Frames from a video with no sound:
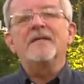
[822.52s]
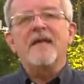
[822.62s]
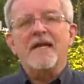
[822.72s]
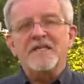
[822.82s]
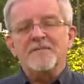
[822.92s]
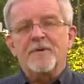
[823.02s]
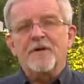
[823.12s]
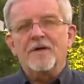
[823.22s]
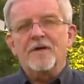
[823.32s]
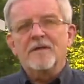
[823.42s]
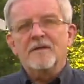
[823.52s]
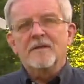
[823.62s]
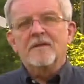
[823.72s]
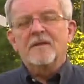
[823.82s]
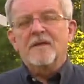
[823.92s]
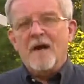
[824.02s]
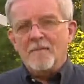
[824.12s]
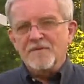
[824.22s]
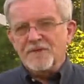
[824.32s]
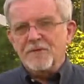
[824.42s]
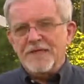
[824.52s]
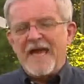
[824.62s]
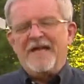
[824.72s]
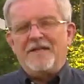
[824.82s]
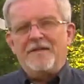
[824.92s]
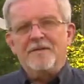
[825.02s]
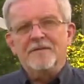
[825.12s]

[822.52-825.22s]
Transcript: at Gettysburg comes to an end.